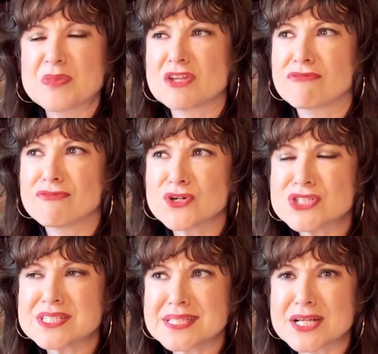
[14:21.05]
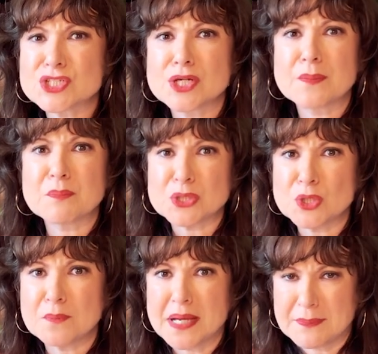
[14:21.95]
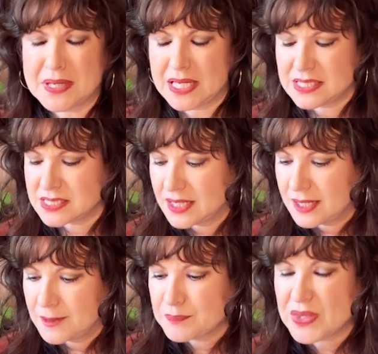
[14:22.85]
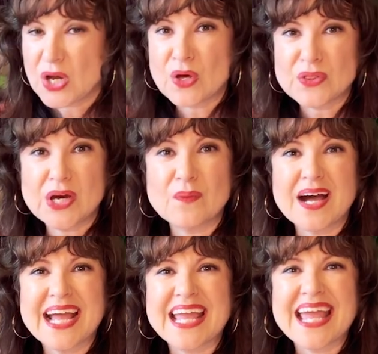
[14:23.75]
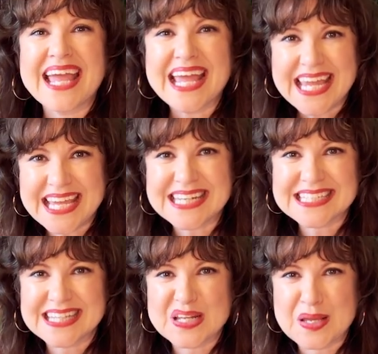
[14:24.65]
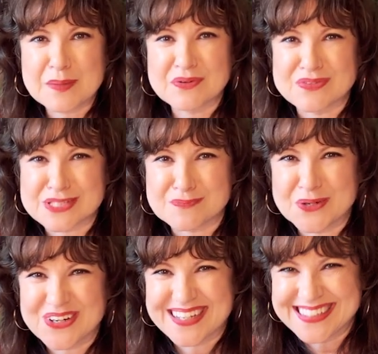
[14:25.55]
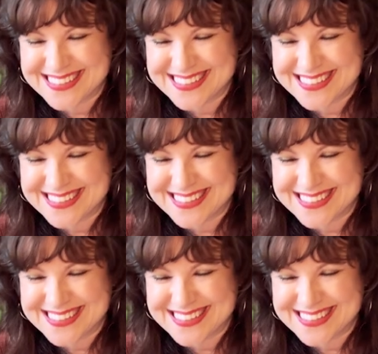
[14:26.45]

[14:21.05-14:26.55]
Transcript: The first section blew my mind, although I hate the name of this book.